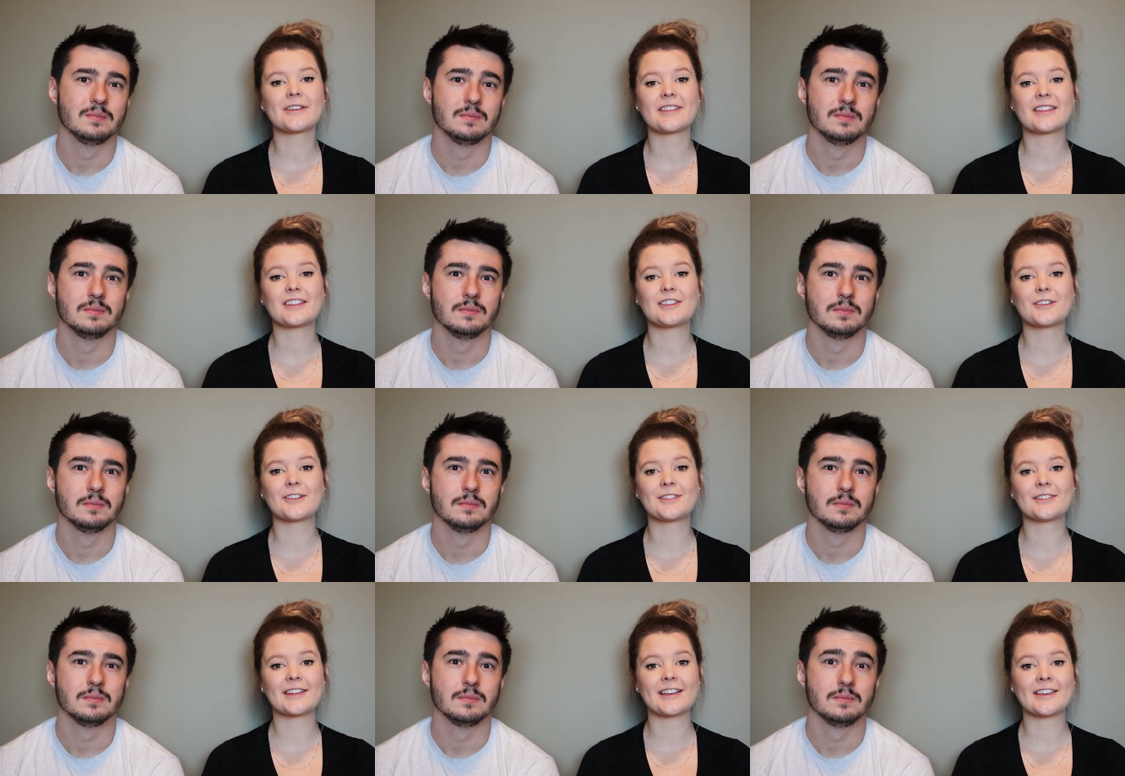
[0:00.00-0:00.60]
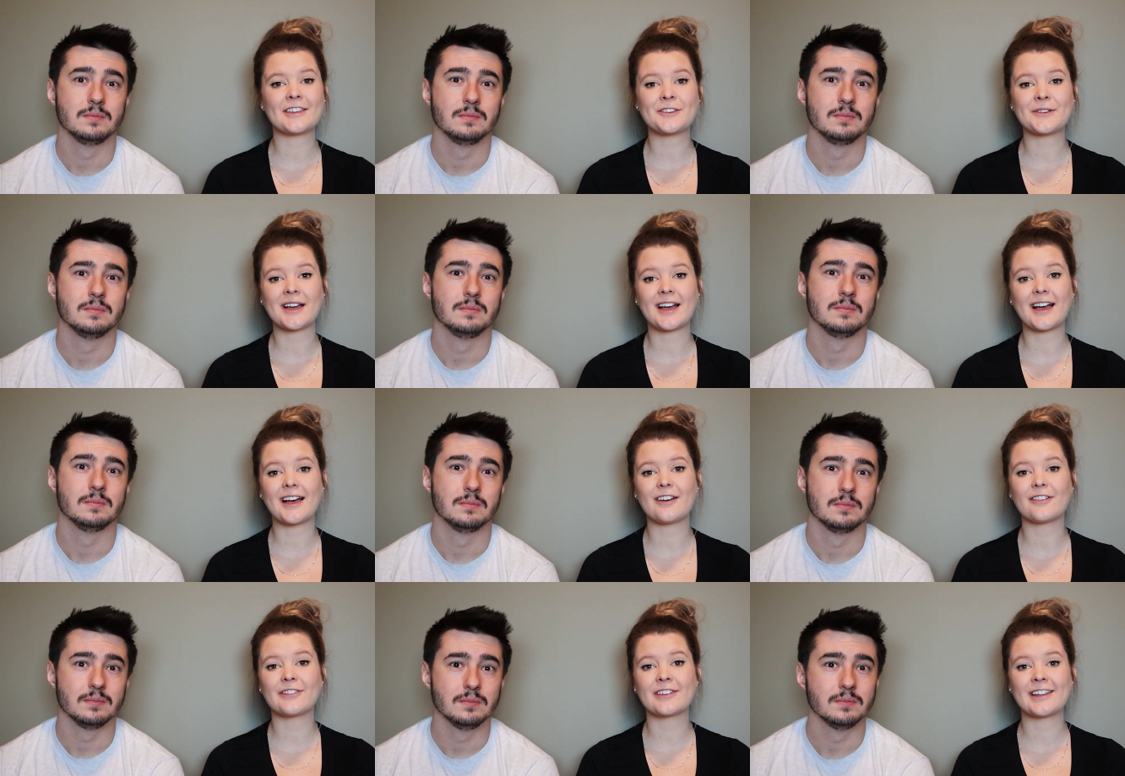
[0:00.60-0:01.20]
Speaker 1: where they don't let you
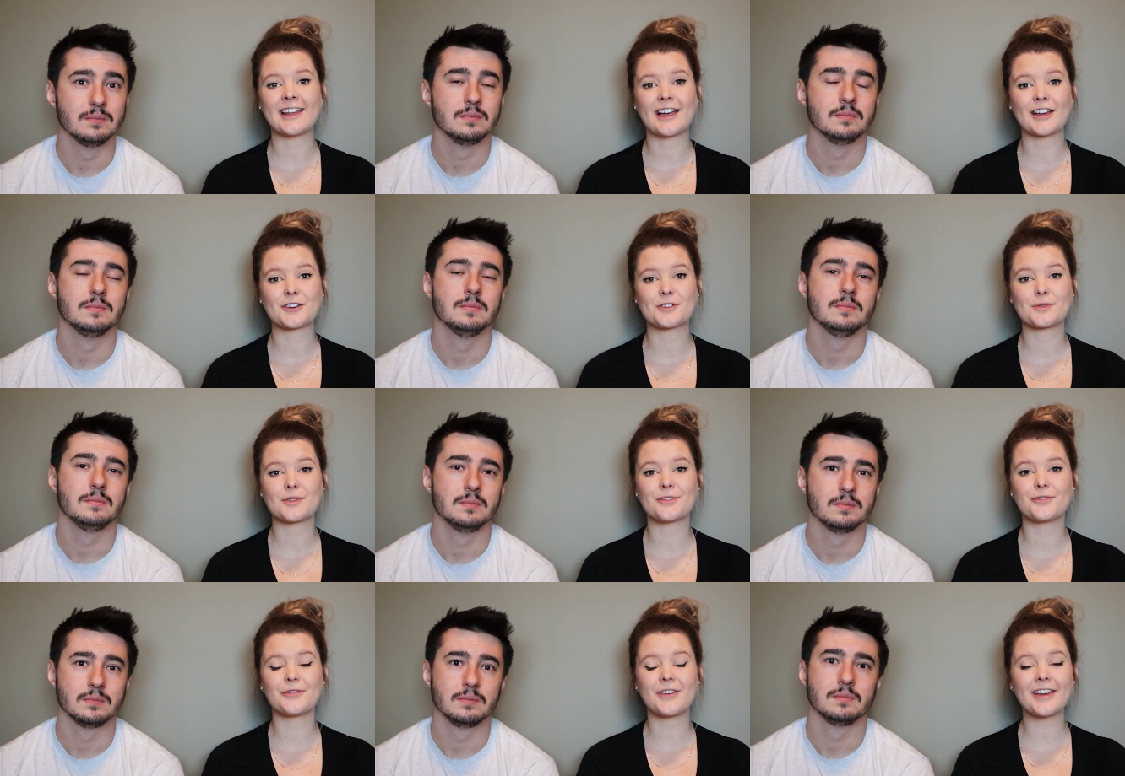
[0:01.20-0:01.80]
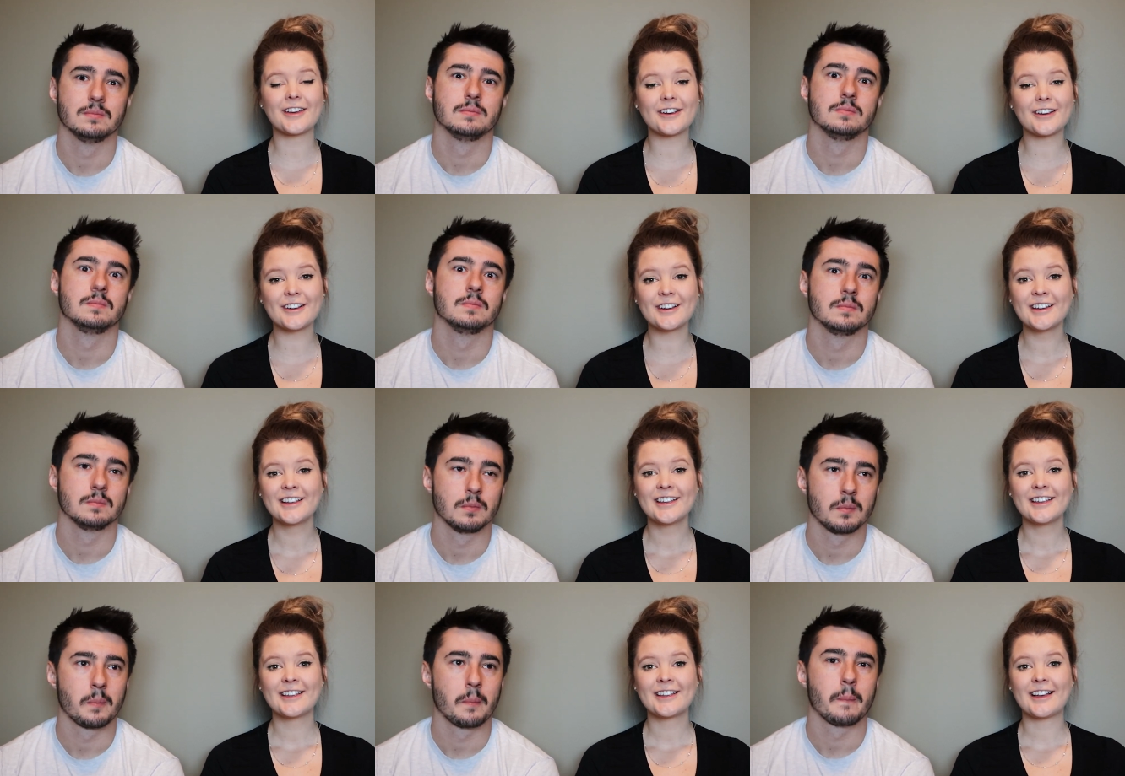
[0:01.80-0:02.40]
have an actual fire.